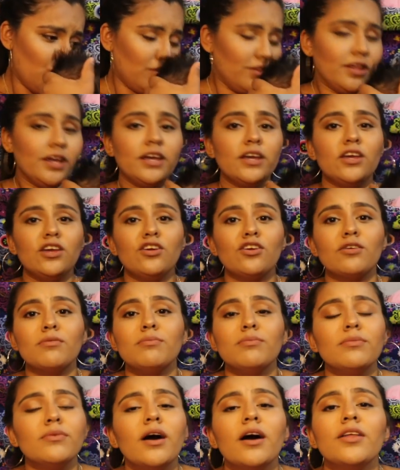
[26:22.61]
Like your
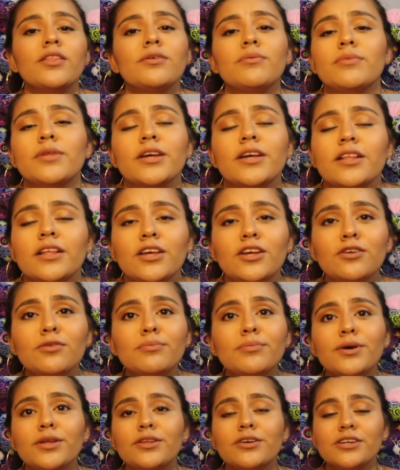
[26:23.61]

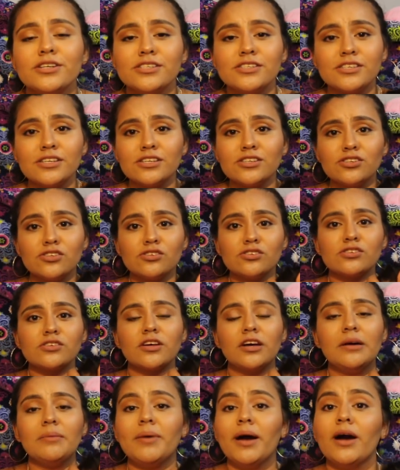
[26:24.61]
mother instincts just
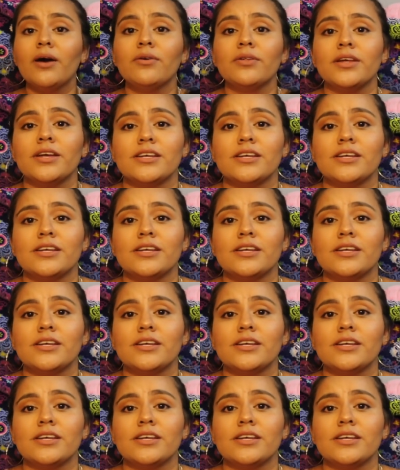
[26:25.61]
come out,